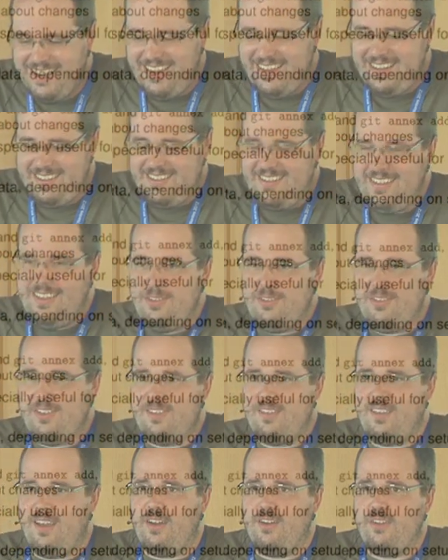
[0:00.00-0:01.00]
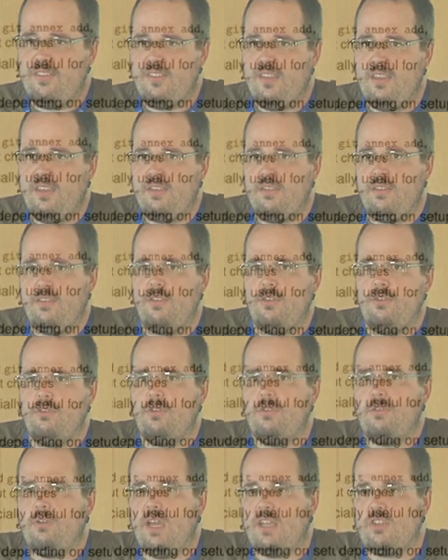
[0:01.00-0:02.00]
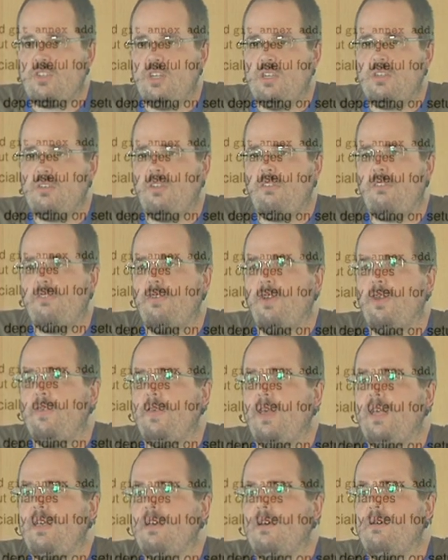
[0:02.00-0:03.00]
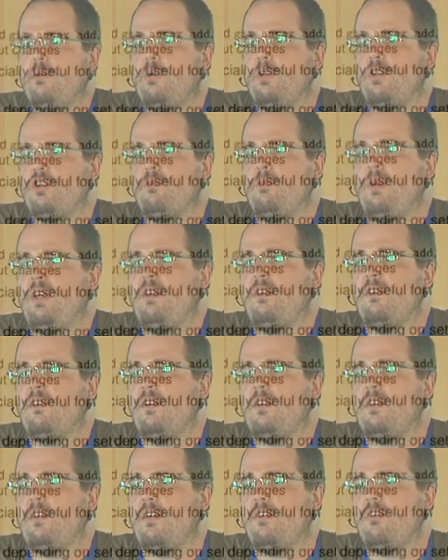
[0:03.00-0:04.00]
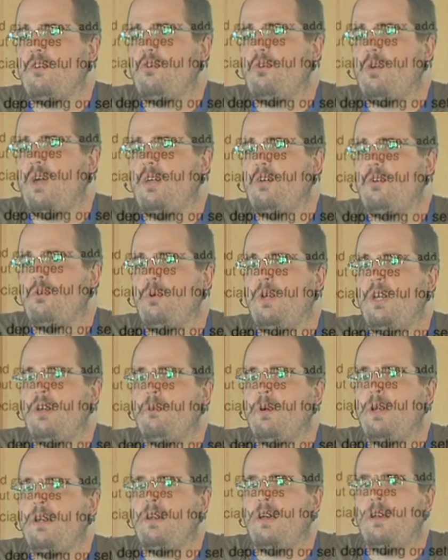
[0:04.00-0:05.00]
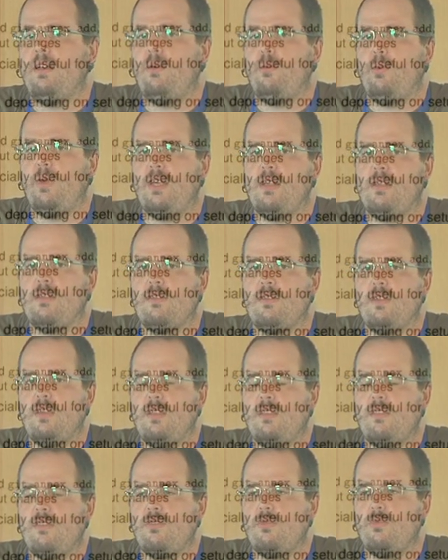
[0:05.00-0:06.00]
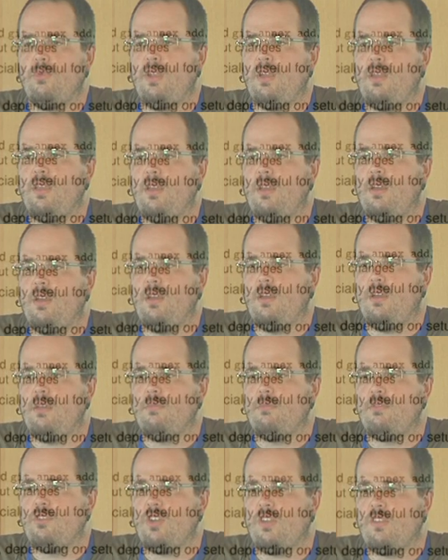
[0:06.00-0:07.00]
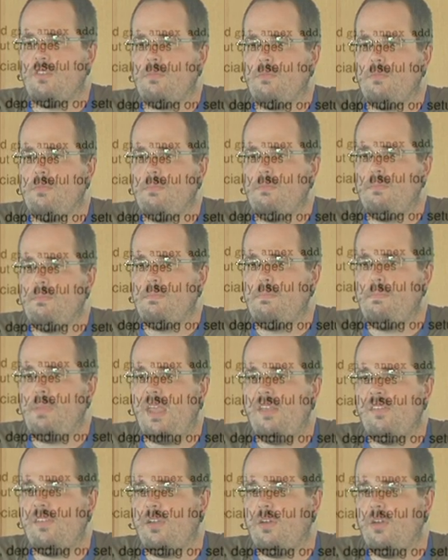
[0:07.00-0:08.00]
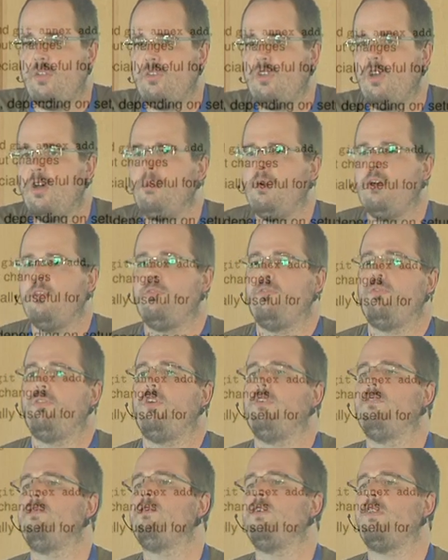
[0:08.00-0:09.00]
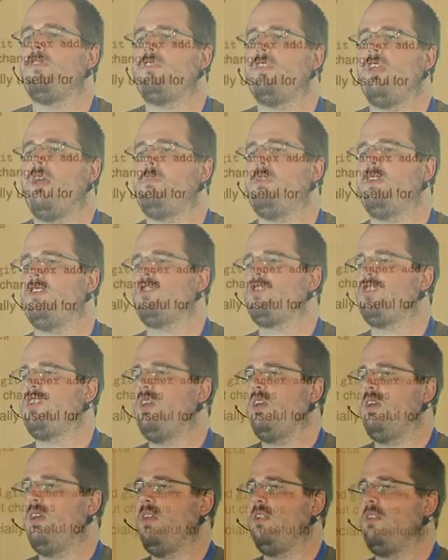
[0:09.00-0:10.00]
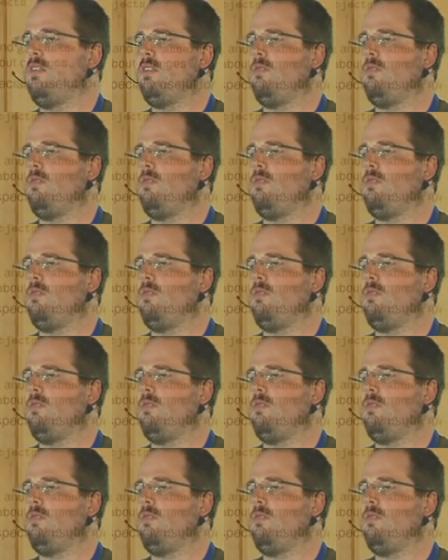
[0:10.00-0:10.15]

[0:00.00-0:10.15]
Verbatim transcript: it uses rsync to actually transfer data, which means it doesn't try to reinvent any wheels. It's really uh, just basing on top of, of established and